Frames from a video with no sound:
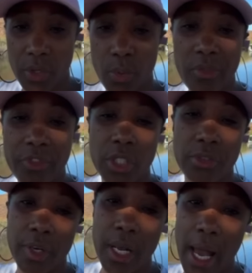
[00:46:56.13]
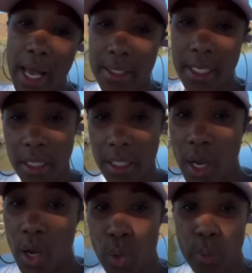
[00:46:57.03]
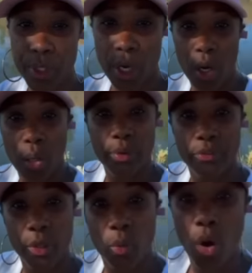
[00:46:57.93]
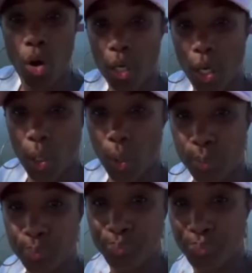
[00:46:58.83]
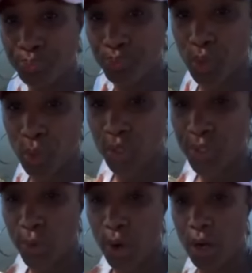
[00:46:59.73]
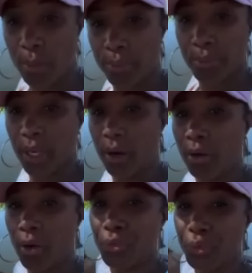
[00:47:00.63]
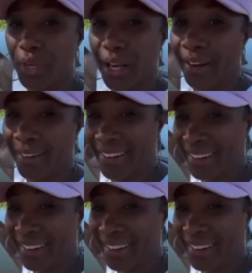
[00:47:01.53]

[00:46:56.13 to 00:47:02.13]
So we've just finna hightail it home, y'all. We finna walk home through the swamp. We gonna go through there.